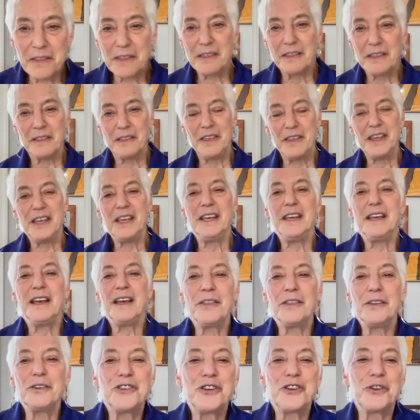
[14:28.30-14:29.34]
The
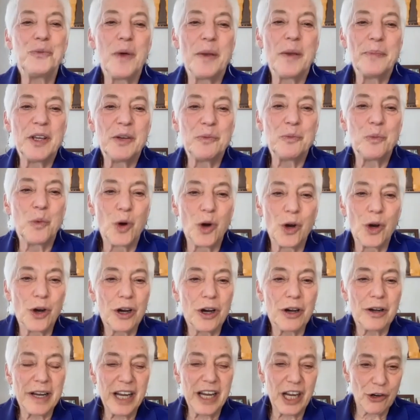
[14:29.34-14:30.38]
other 2 women
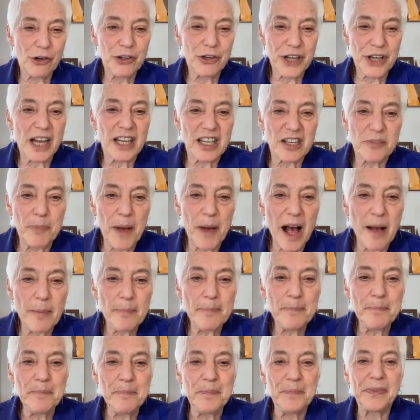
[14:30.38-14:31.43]
were Karen
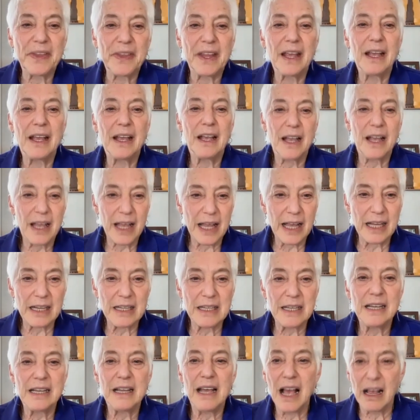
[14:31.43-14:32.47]
Nussbaum
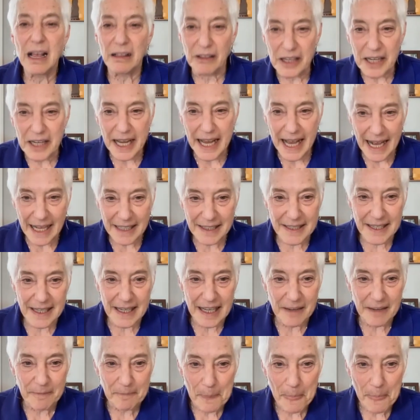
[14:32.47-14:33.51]
and Ellen Cassidy.